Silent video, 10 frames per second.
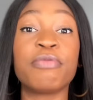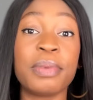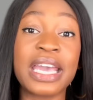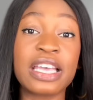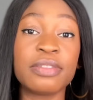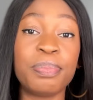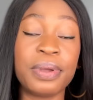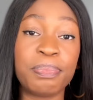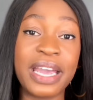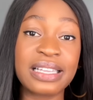been making
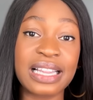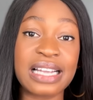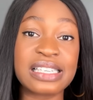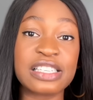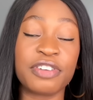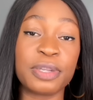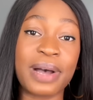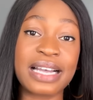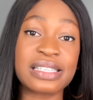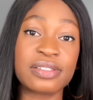paid classes for the
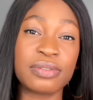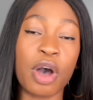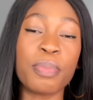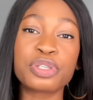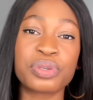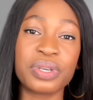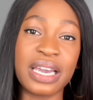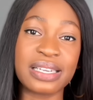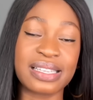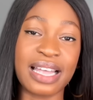past almost 2
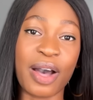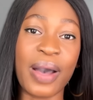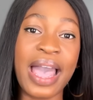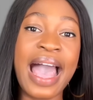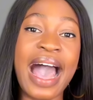years now.